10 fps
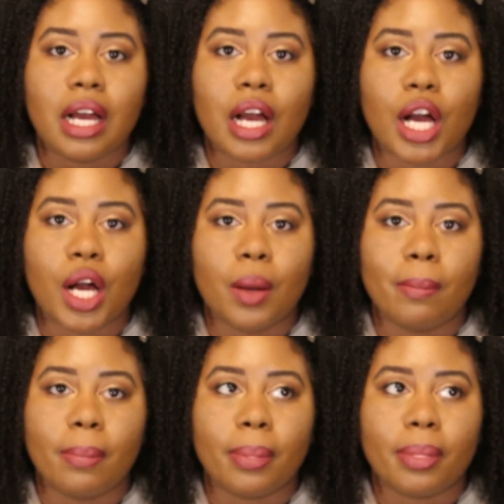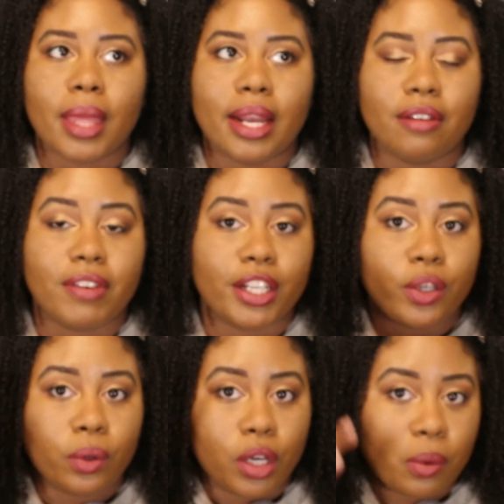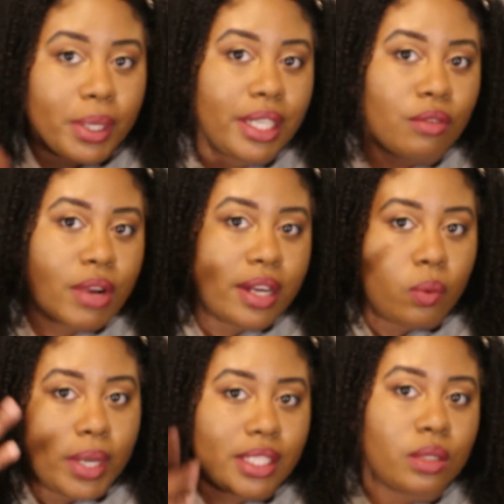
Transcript: And if I don't go in right away